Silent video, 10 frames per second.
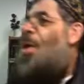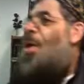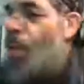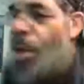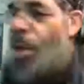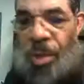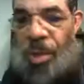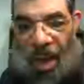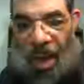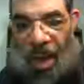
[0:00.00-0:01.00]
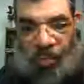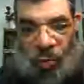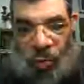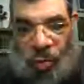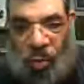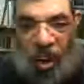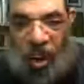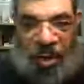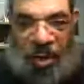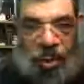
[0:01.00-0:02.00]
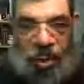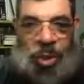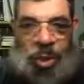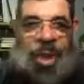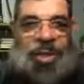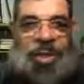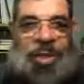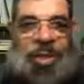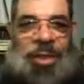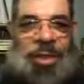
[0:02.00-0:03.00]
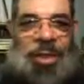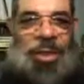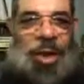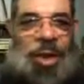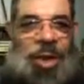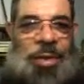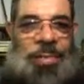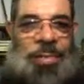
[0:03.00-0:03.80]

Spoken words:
going to have to close it for tonight. Sorry.